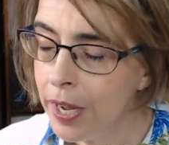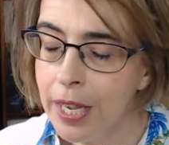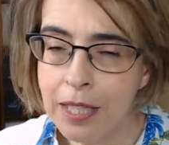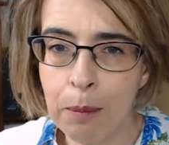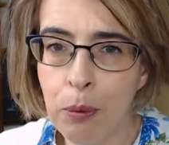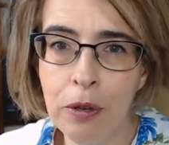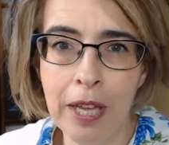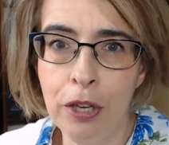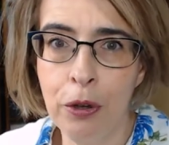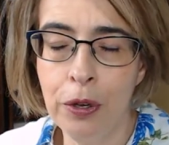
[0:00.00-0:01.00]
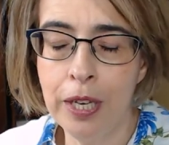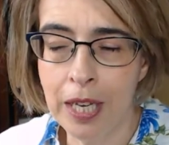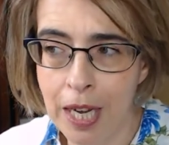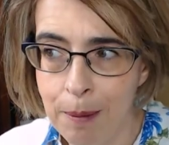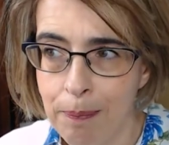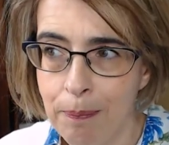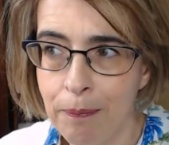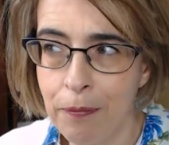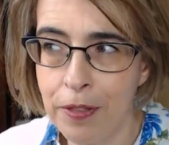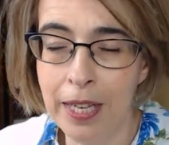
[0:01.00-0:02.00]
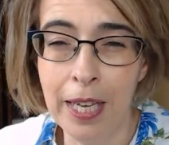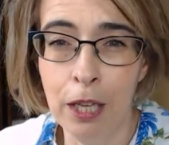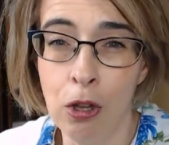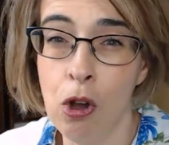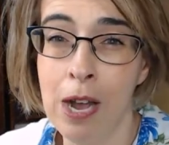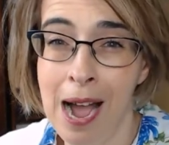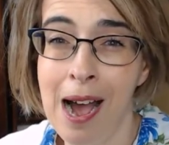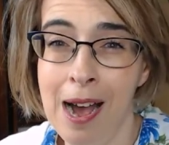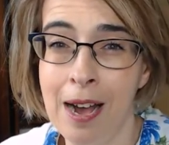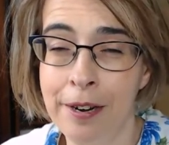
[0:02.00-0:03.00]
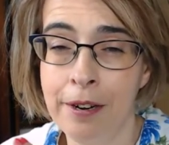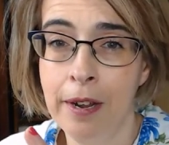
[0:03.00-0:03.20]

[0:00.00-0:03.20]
it's a book that you keep thinking long, hard